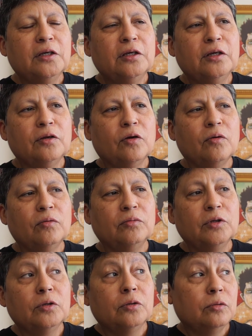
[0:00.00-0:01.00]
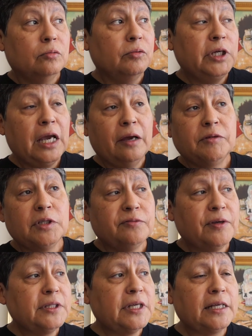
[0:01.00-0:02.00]
you know, we have this
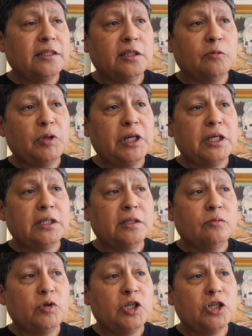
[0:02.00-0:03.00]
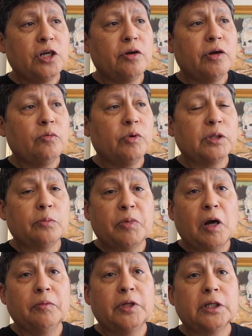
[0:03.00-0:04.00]
fantastic place and we share it with the
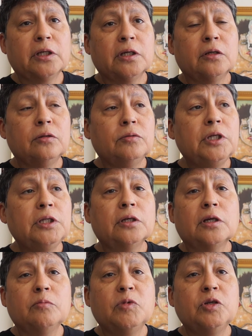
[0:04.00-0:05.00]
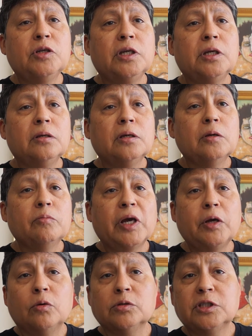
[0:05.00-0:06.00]
public, including the community,
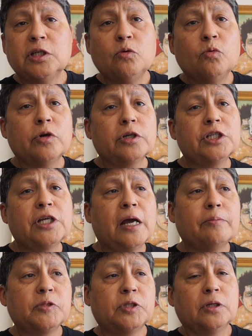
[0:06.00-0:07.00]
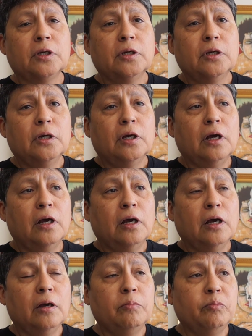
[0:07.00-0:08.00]
by hosting workshops.
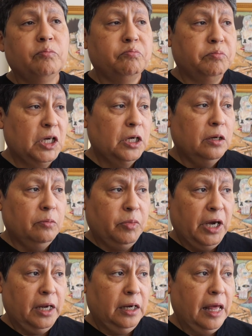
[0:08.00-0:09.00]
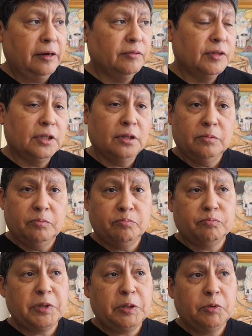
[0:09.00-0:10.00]
By a lot of the
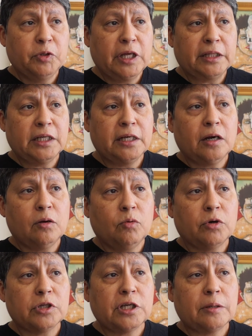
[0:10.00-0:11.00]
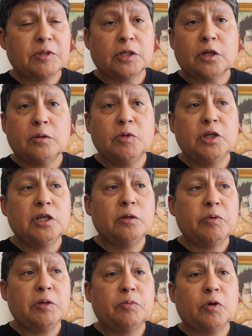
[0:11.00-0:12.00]
people that take our workshops are community
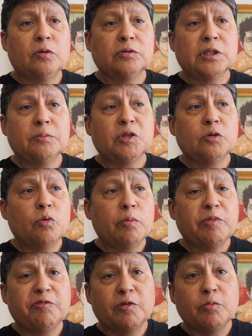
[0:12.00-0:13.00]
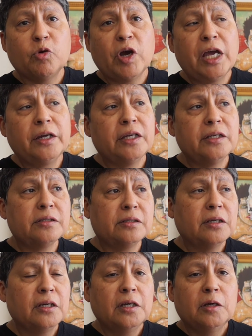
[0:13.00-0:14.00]
people, some of the women from Mujeres,
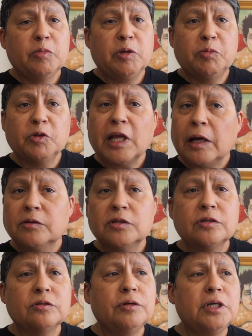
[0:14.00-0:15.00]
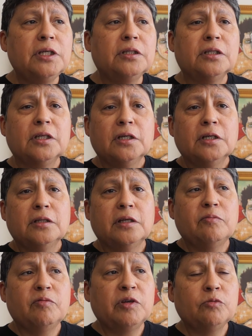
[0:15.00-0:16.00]
people down the street.
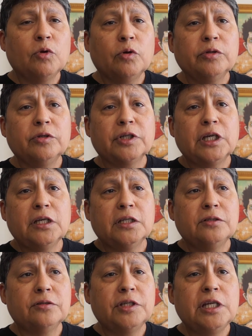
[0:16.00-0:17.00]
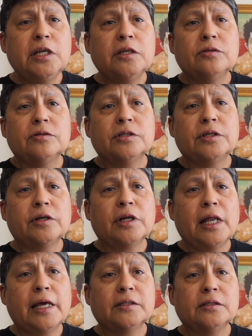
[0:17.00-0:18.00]
They've enrolled their kids, their teenagers in our
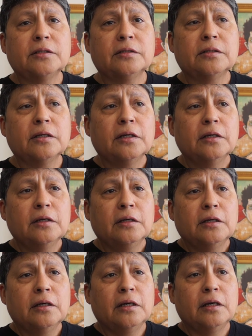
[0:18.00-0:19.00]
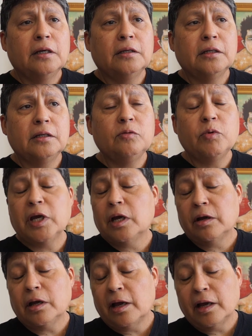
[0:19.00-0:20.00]
classes. And
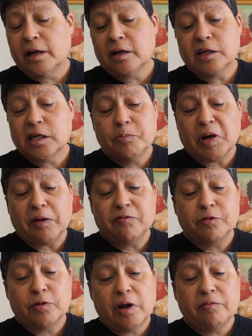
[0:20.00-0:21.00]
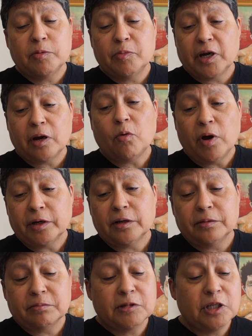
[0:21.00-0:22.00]
anyway, I could keep on forever, but I want
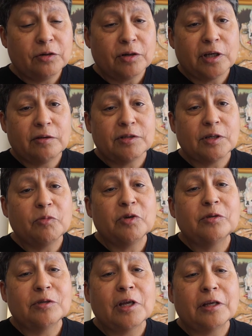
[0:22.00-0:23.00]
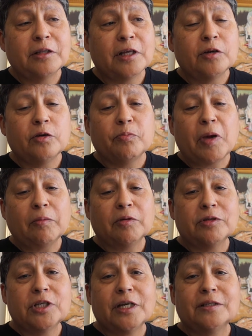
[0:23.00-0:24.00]
to, you know, give someone, Teresa or Pablo,
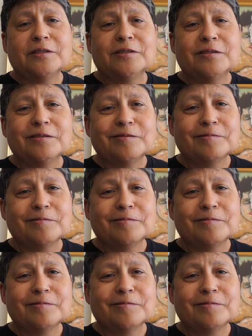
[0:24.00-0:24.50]
a chance.